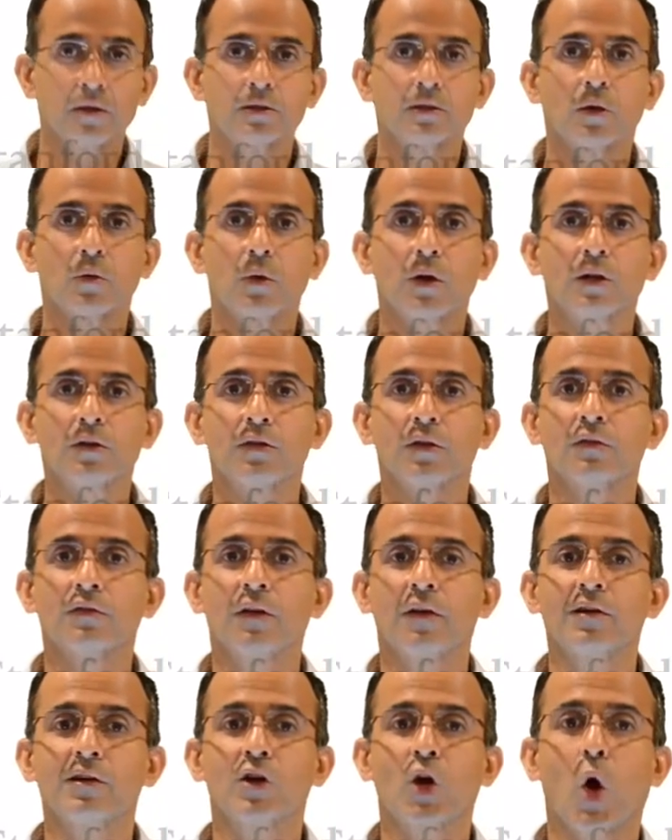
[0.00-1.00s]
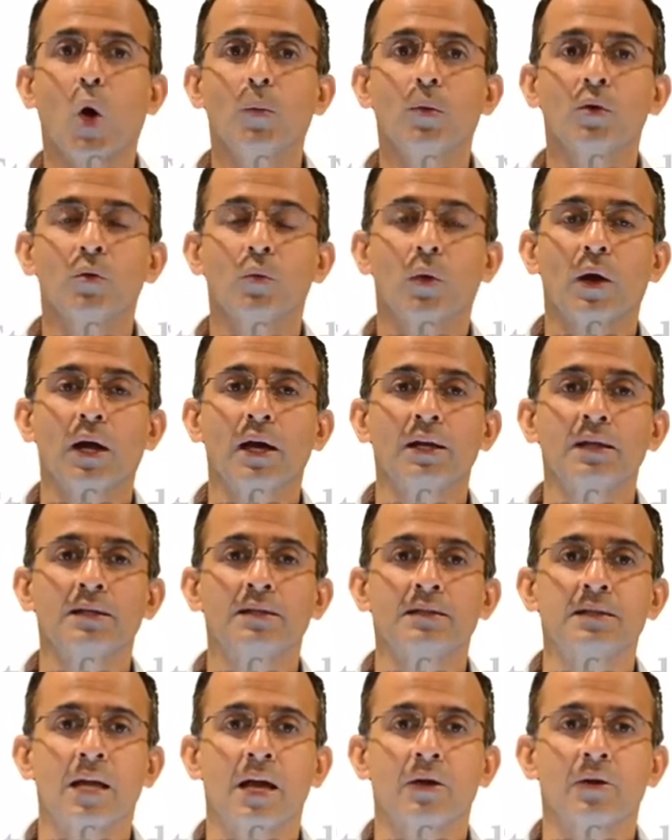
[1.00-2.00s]
So one of the very common
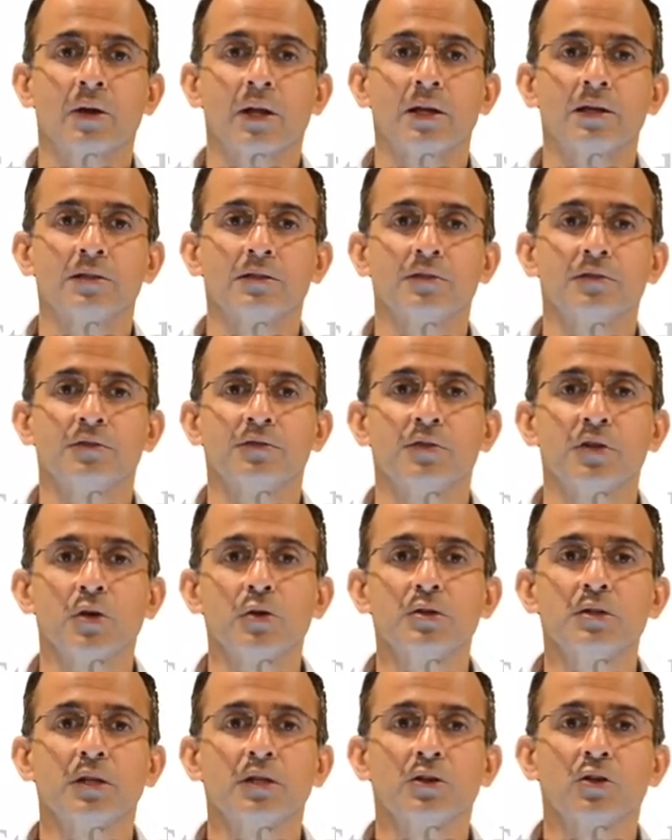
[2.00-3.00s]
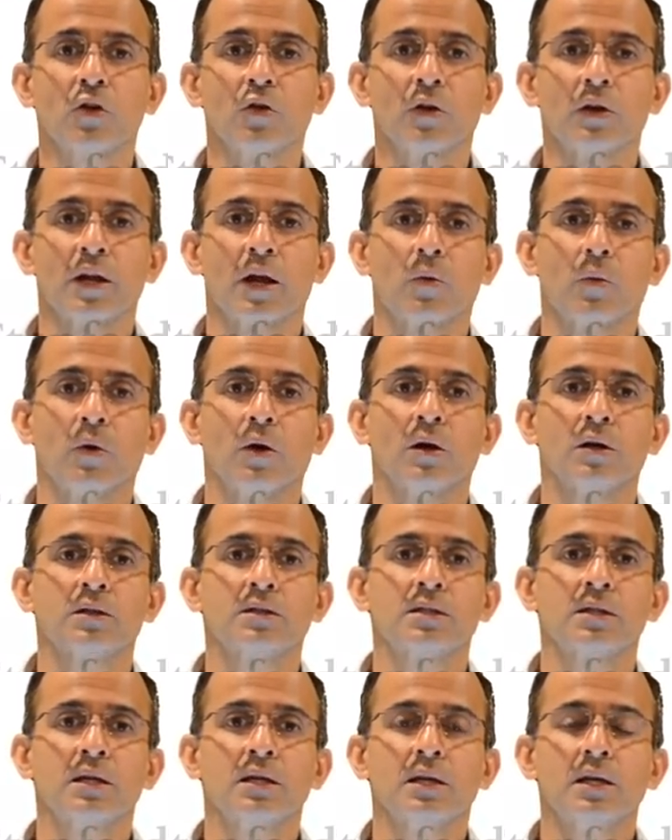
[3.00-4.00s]
ways nowadays of using neural
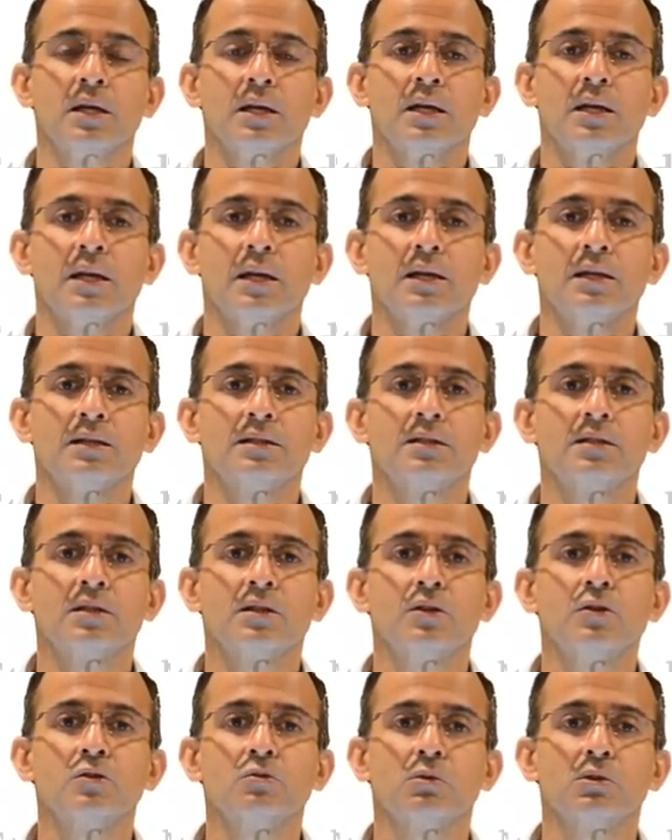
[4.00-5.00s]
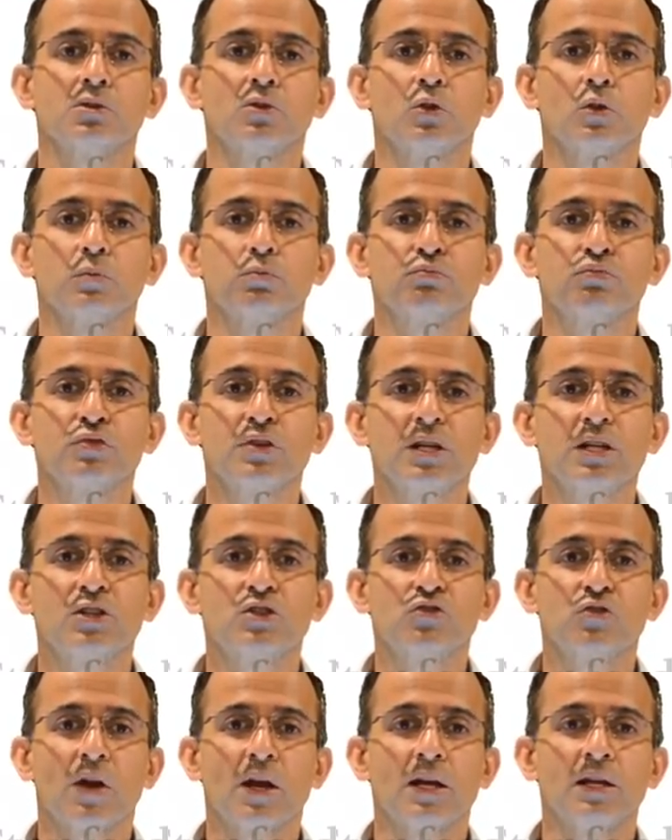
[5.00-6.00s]
networks is to use what's called
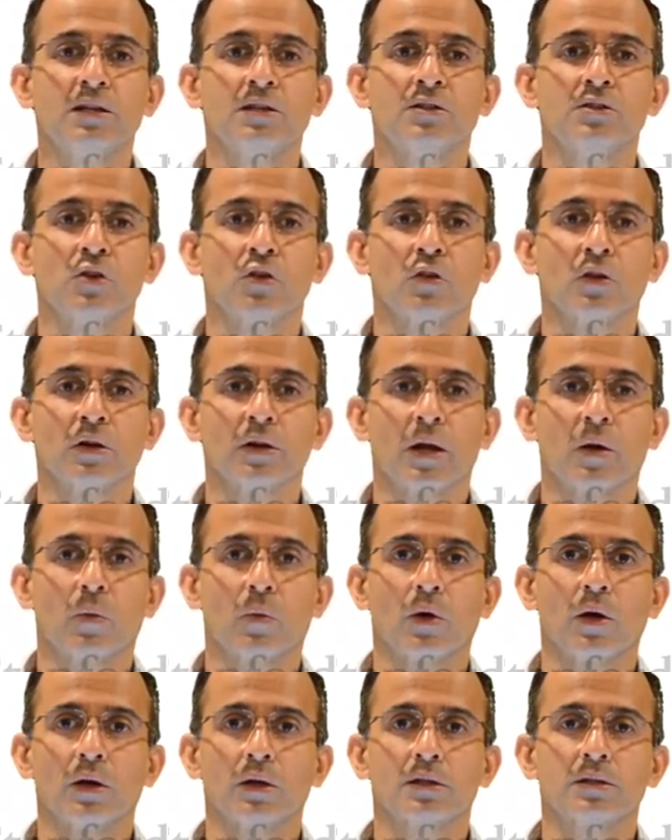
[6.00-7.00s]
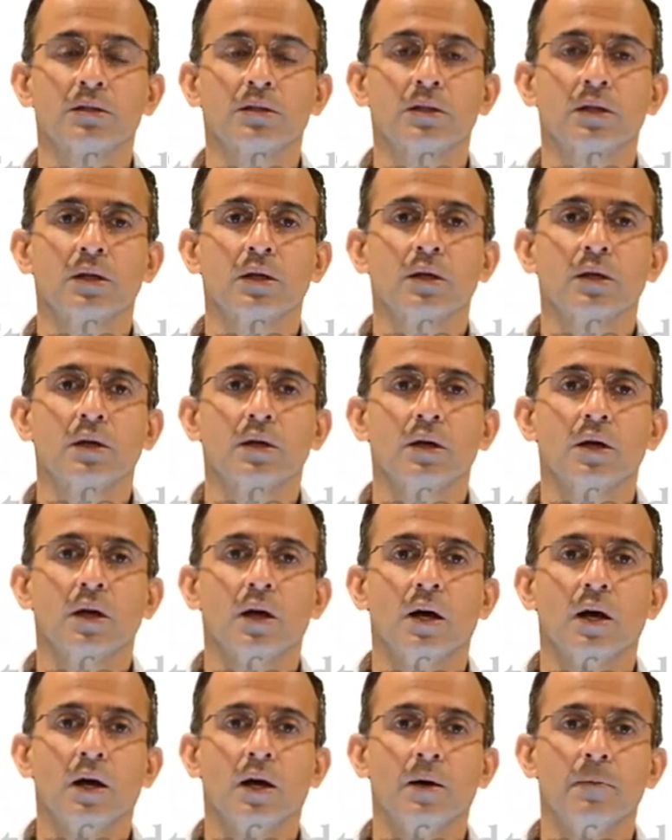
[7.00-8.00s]
pre-trained neural networks.
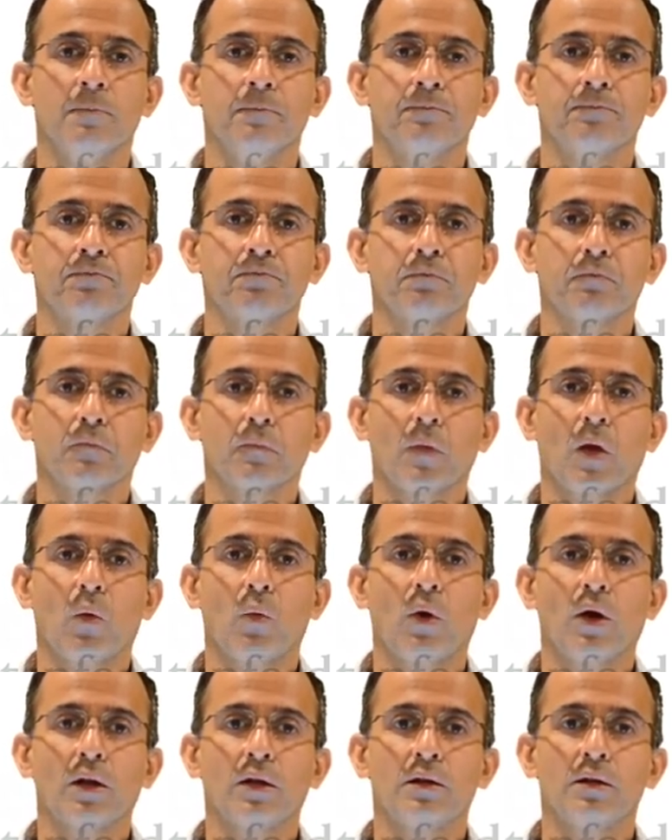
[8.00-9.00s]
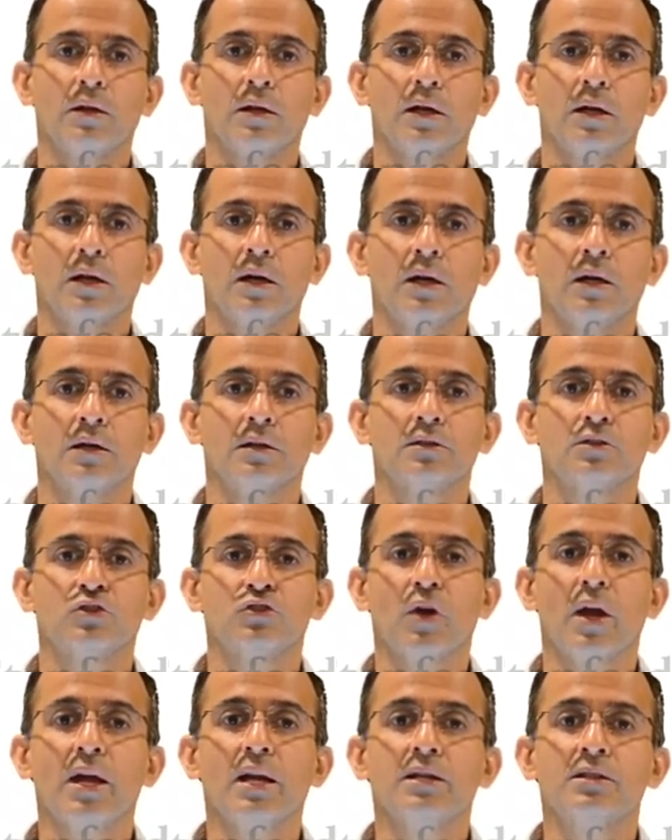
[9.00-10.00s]
Um, one uh,
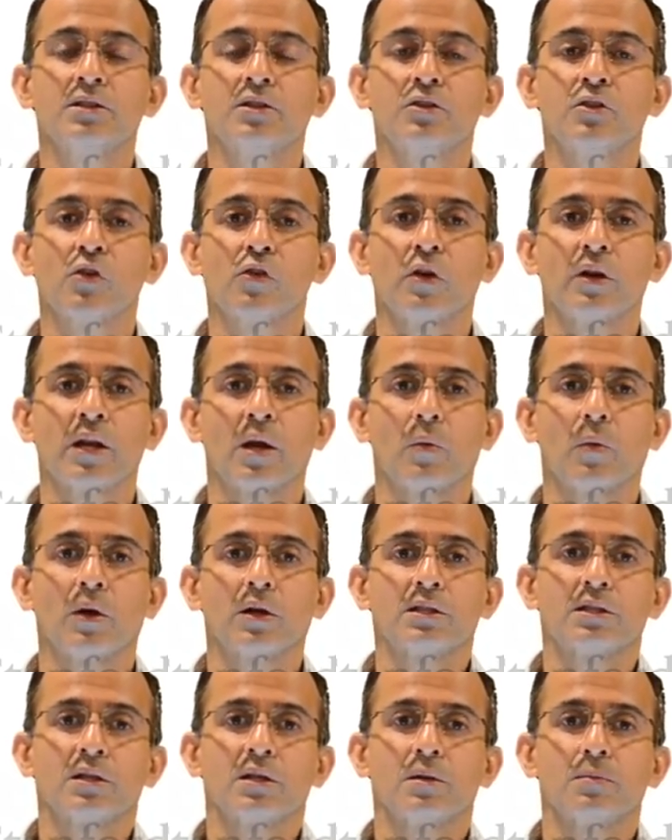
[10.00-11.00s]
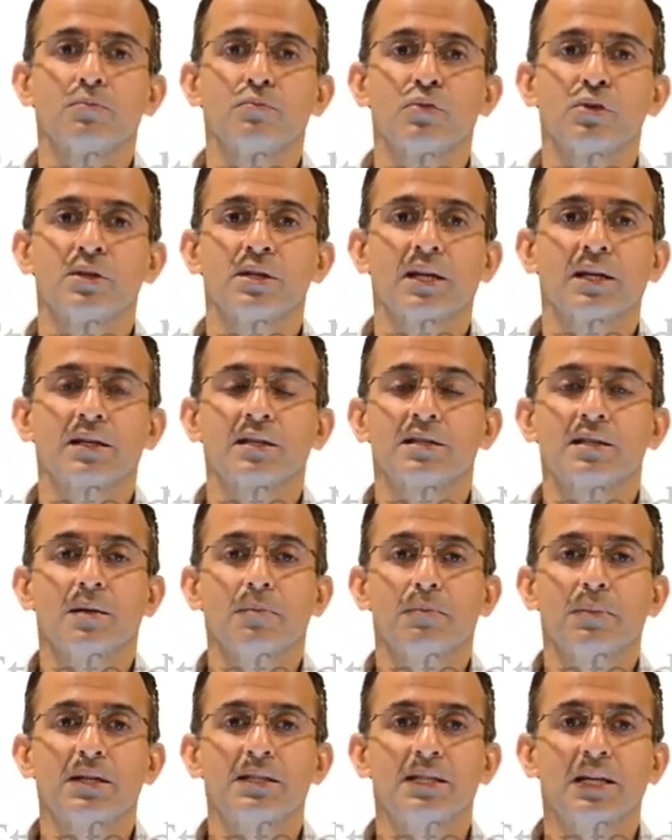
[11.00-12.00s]
trains a neural network to predict
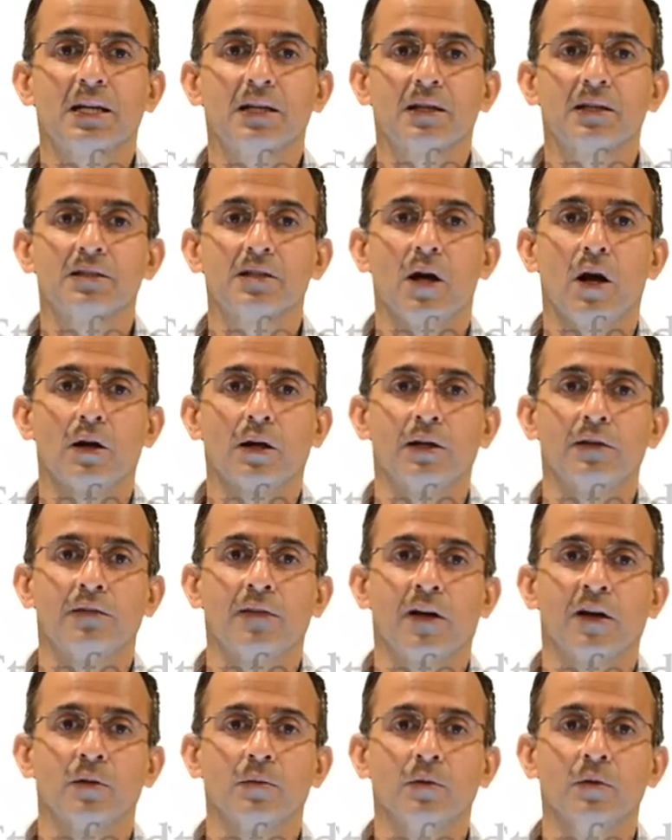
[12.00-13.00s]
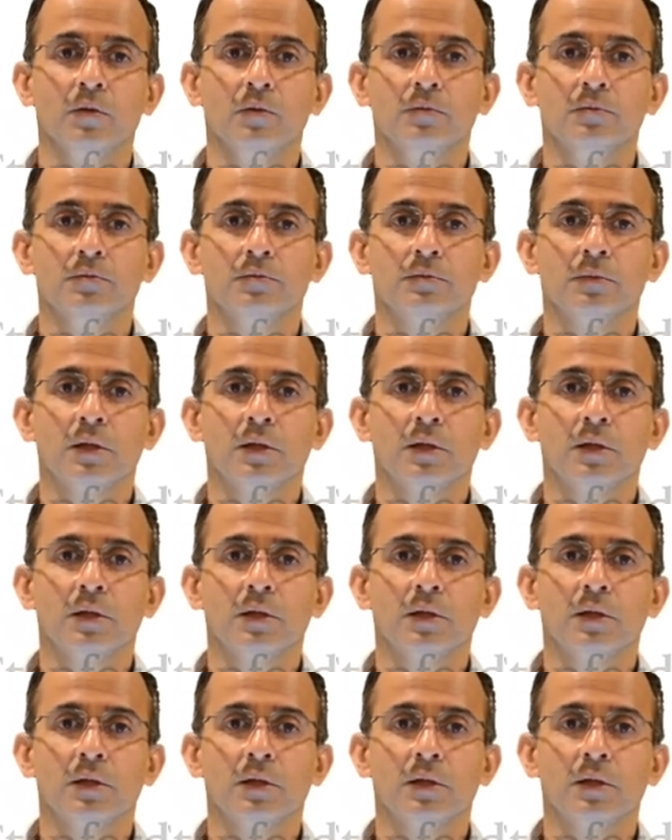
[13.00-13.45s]
some particular target variable.